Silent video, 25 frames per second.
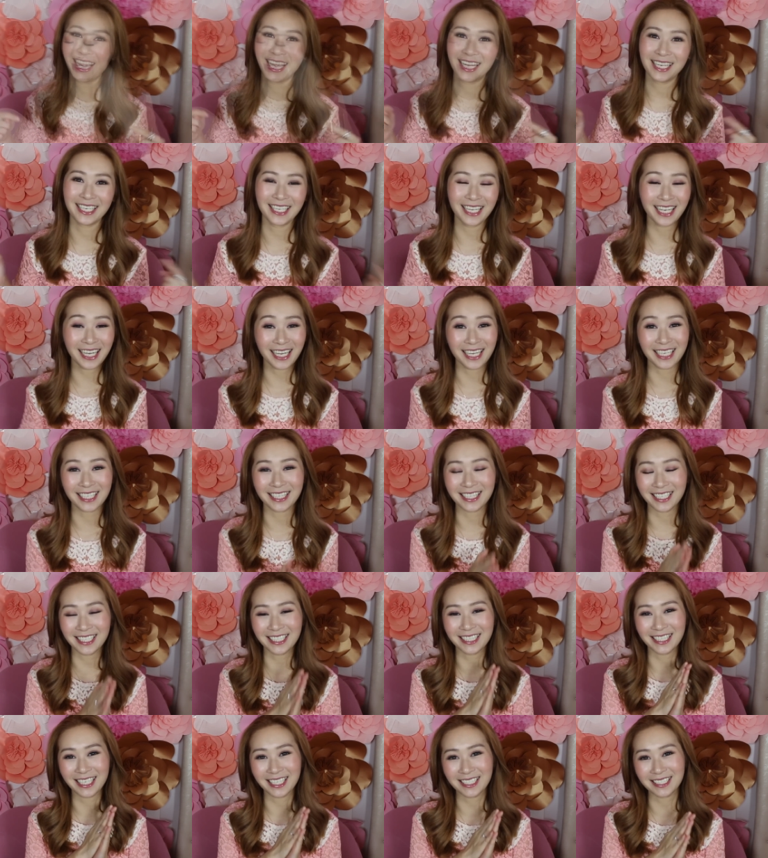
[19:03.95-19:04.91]
And yeah, I
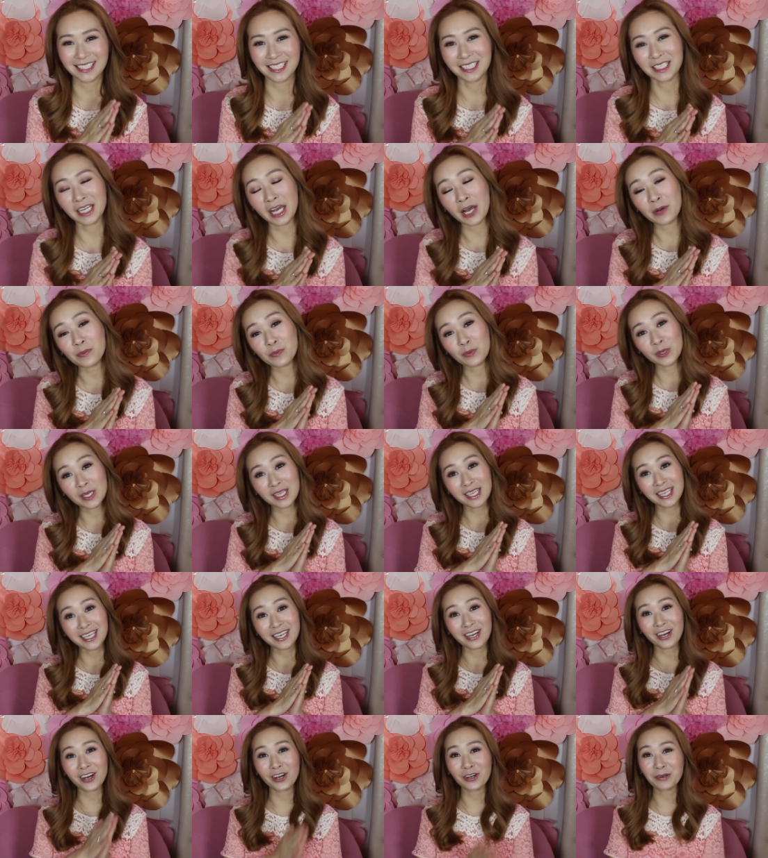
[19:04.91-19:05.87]
think that's it. I
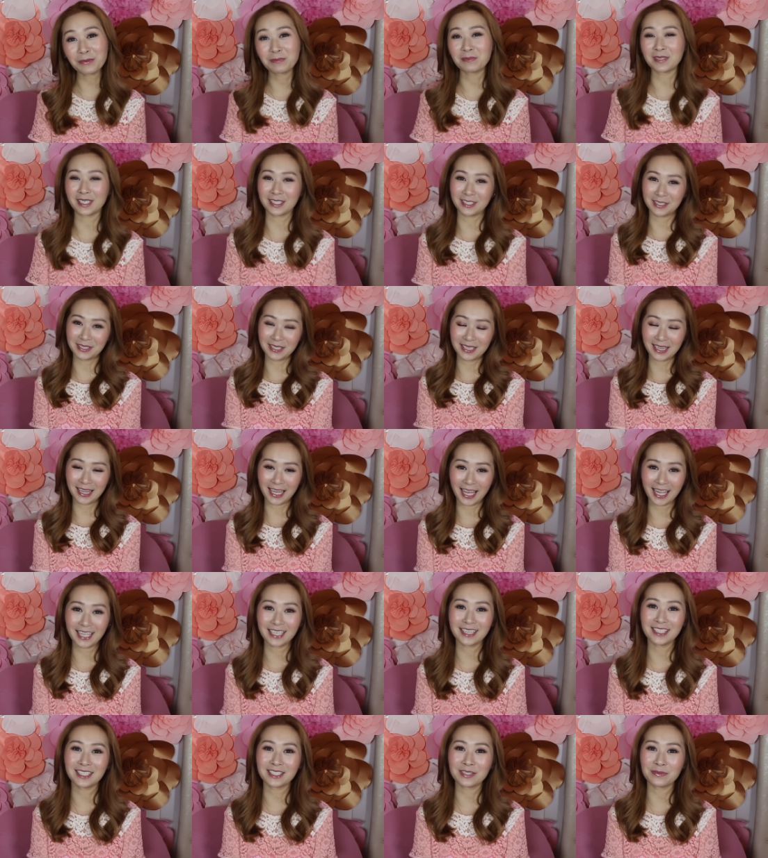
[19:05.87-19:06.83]
really hope that you
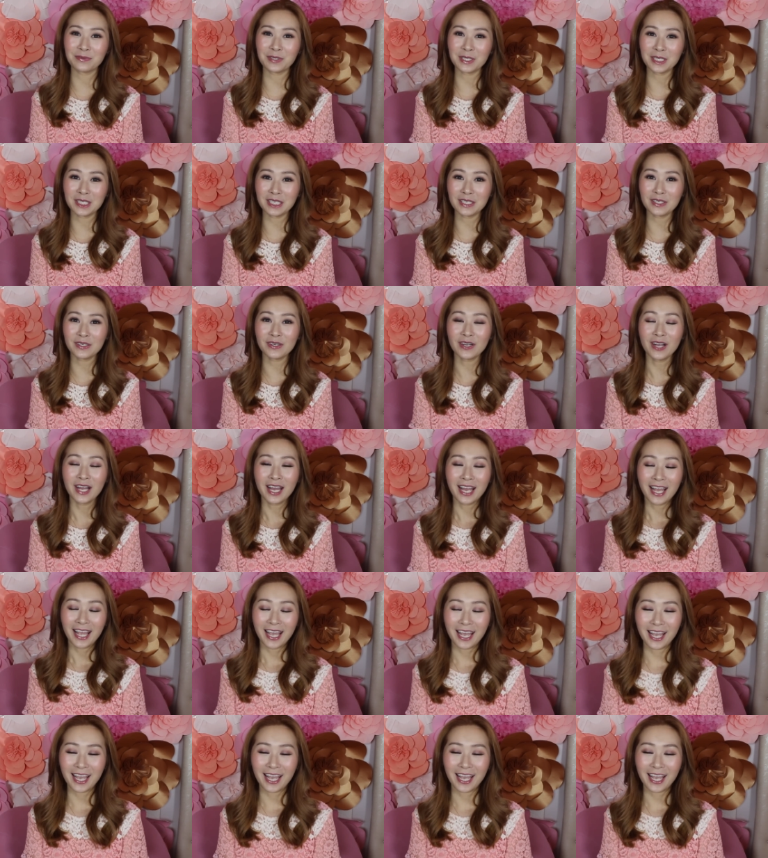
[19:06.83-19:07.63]
like this video